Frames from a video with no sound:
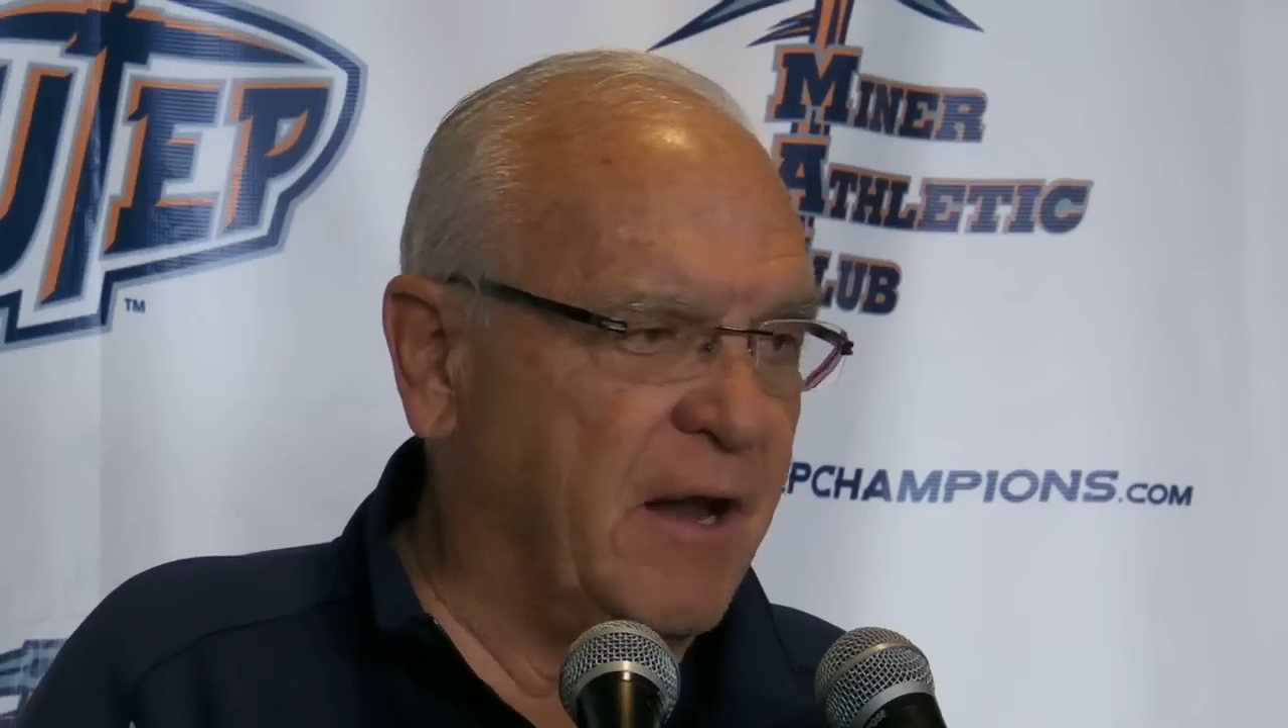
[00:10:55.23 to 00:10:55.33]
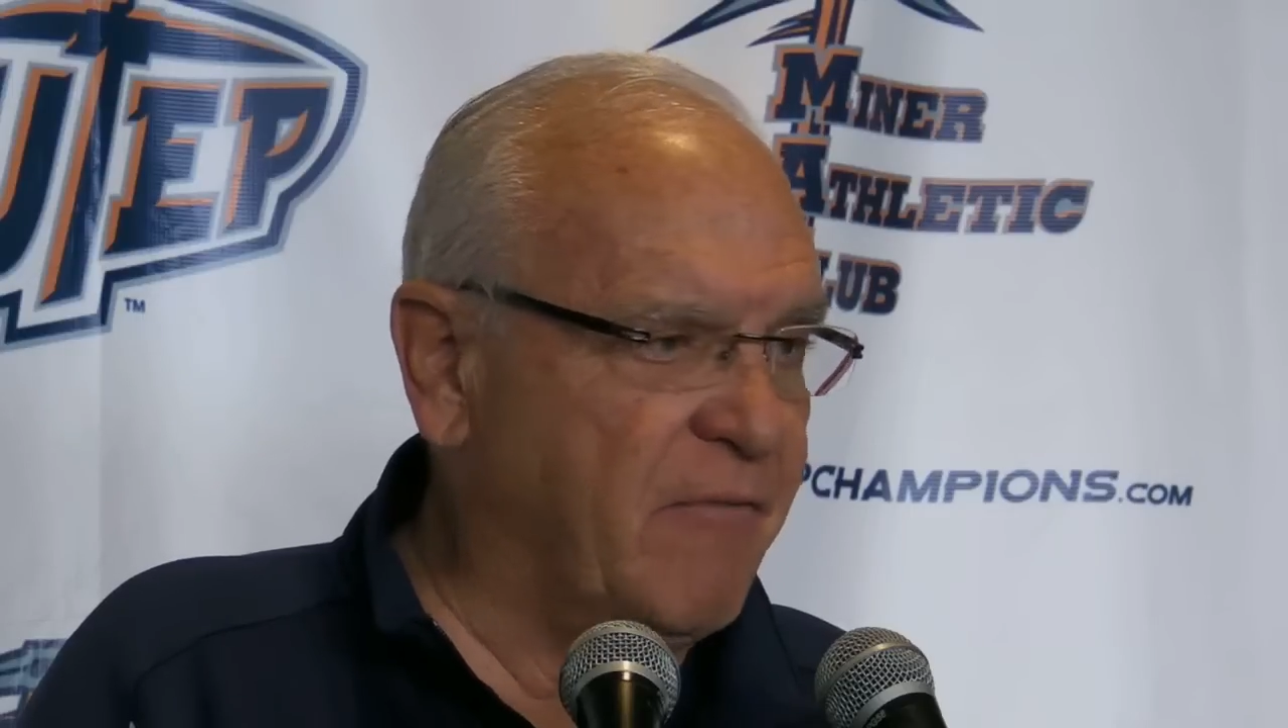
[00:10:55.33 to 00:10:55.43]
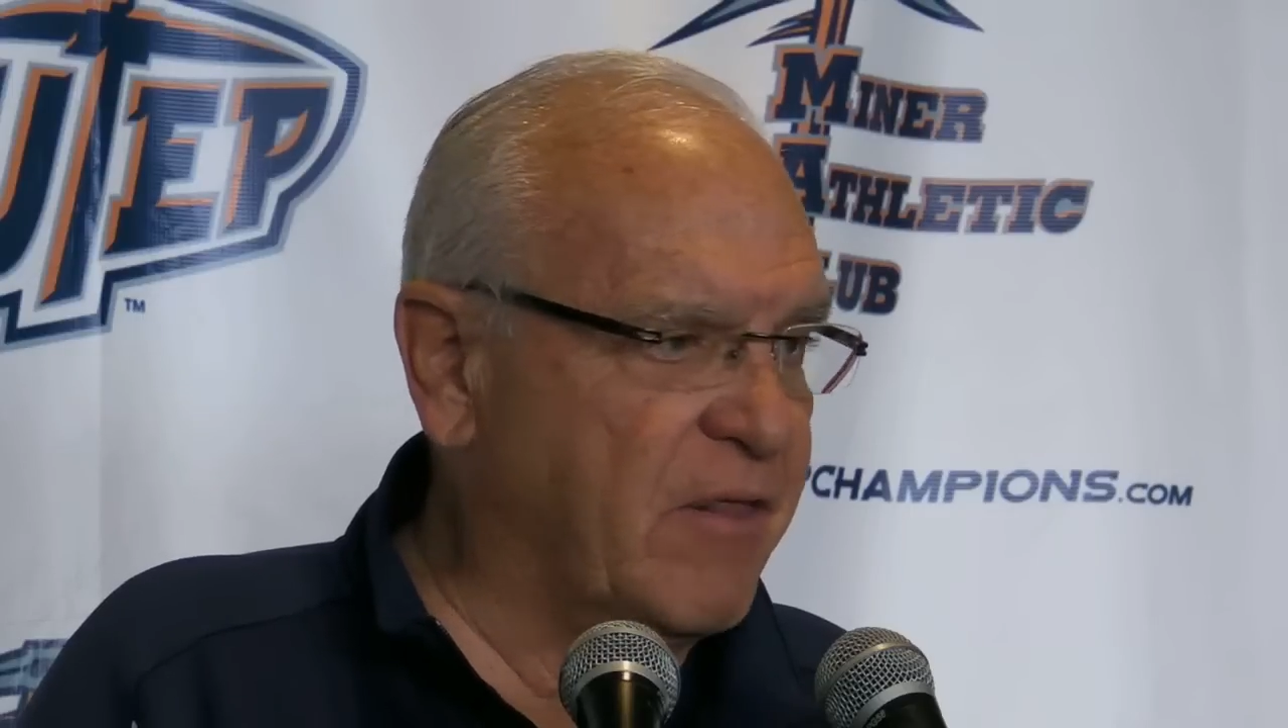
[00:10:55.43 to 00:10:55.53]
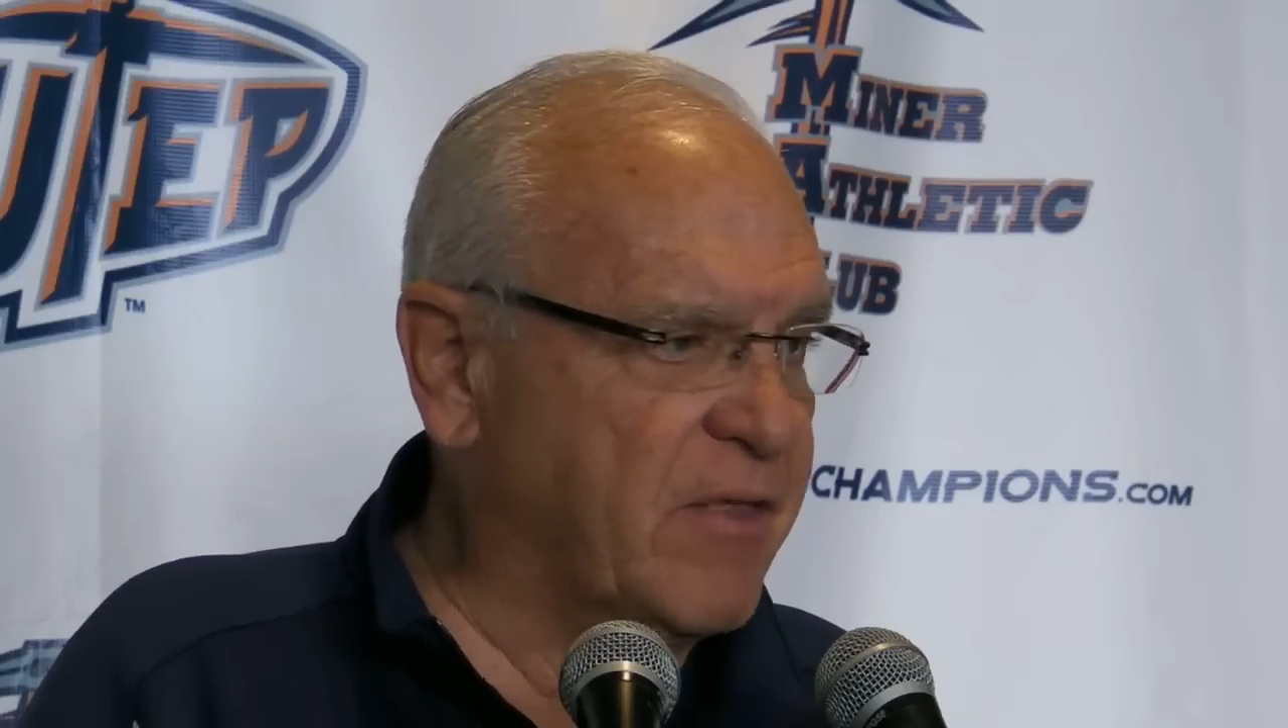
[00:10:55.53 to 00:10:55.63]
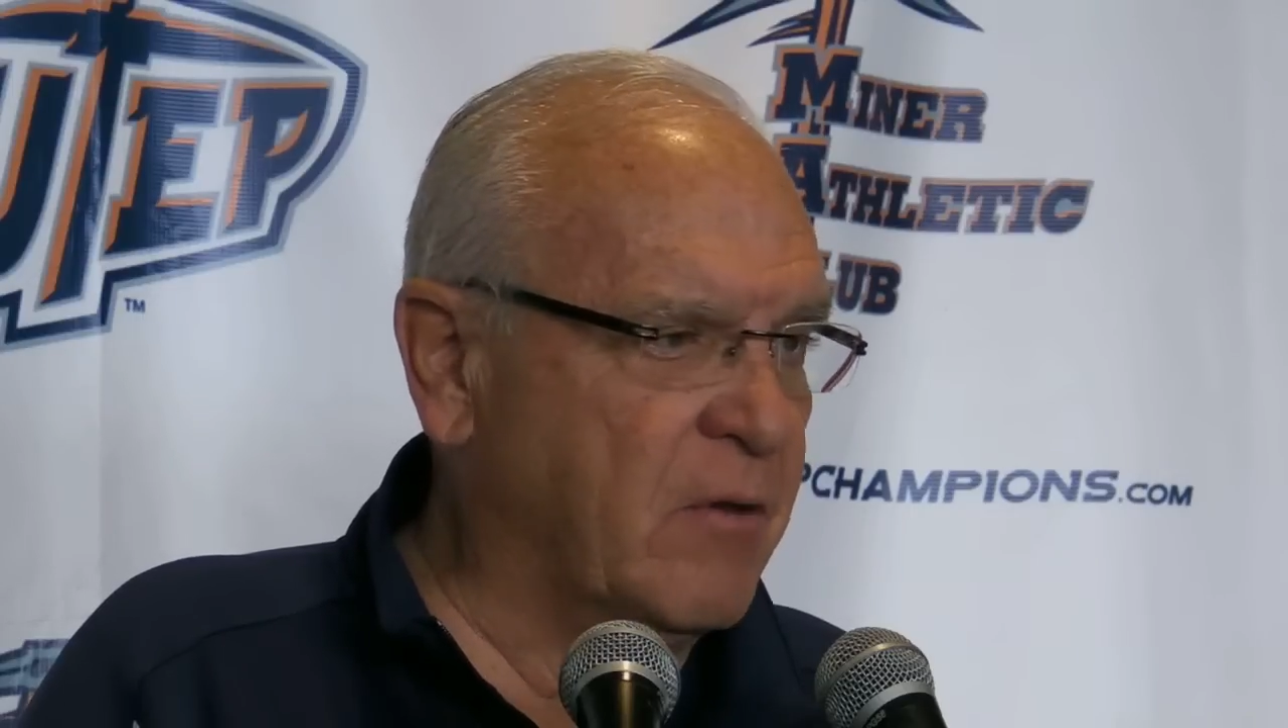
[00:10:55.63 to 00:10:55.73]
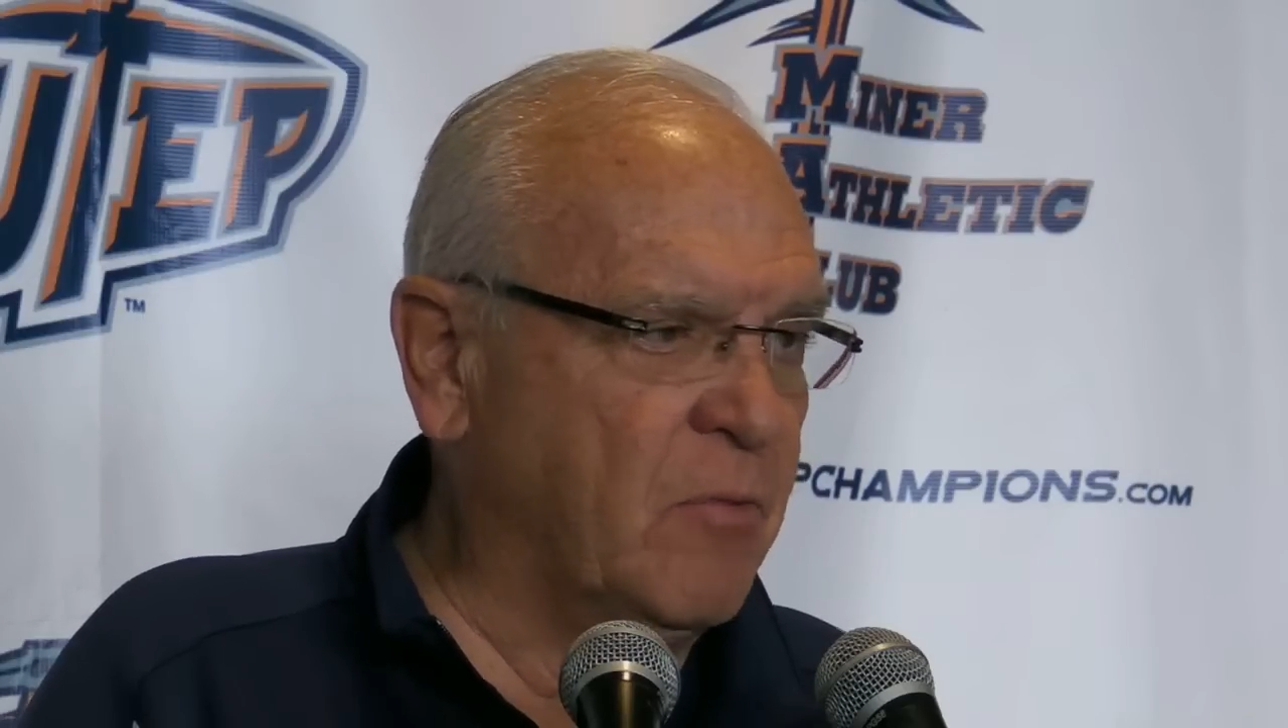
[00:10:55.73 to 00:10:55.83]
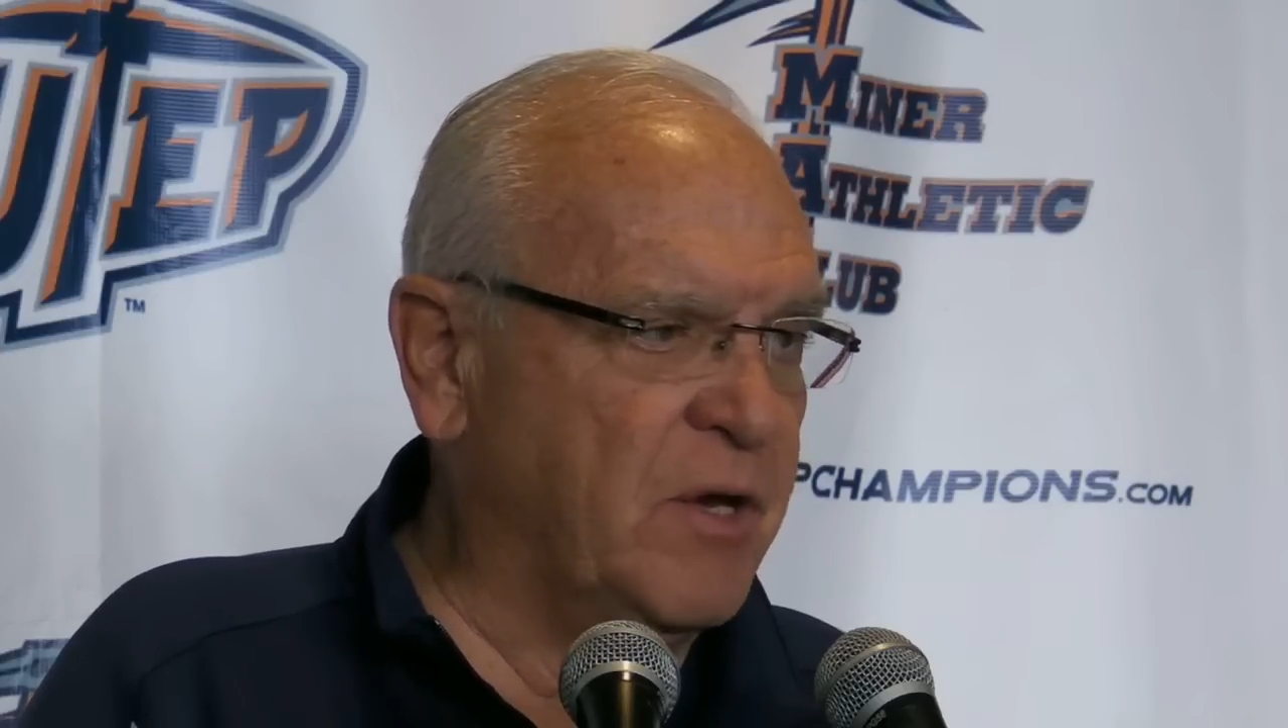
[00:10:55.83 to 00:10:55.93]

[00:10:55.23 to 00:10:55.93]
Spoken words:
everything